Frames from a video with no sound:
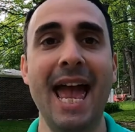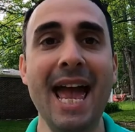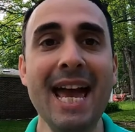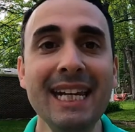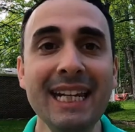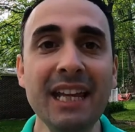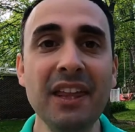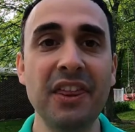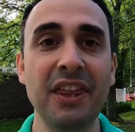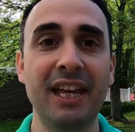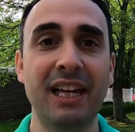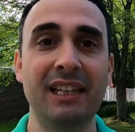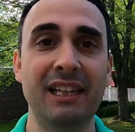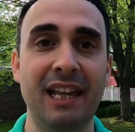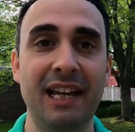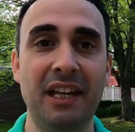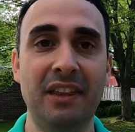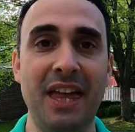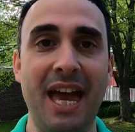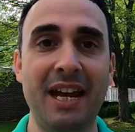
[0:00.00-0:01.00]
Anything
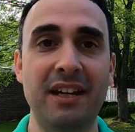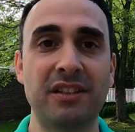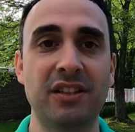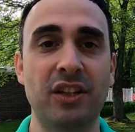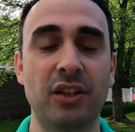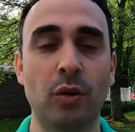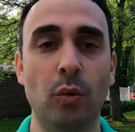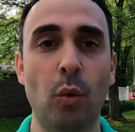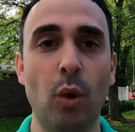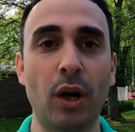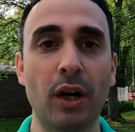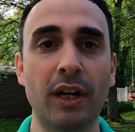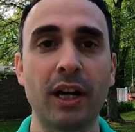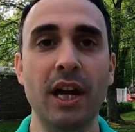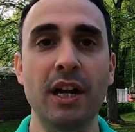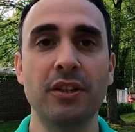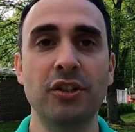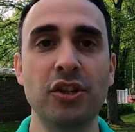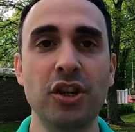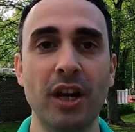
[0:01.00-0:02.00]
like that is going to work
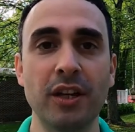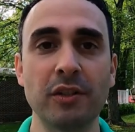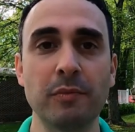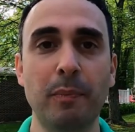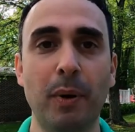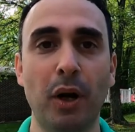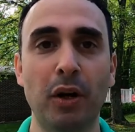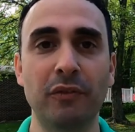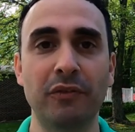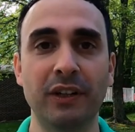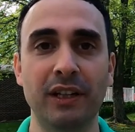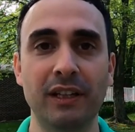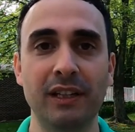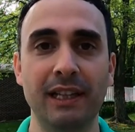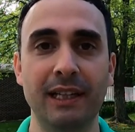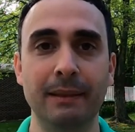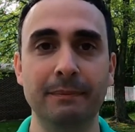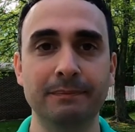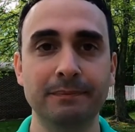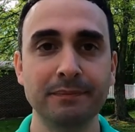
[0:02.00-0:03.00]
just
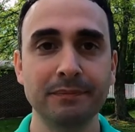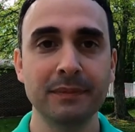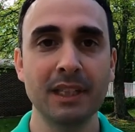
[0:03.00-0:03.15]
perfectly.